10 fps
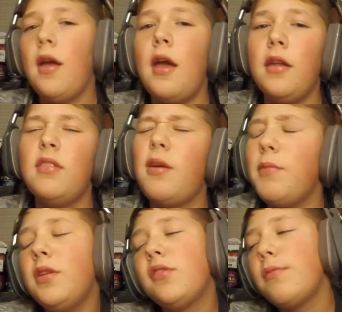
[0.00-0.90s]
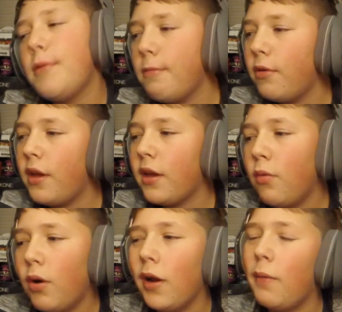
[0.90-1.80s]
And I mean, some people that
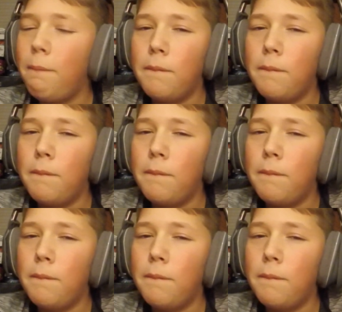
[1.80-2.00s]
can work,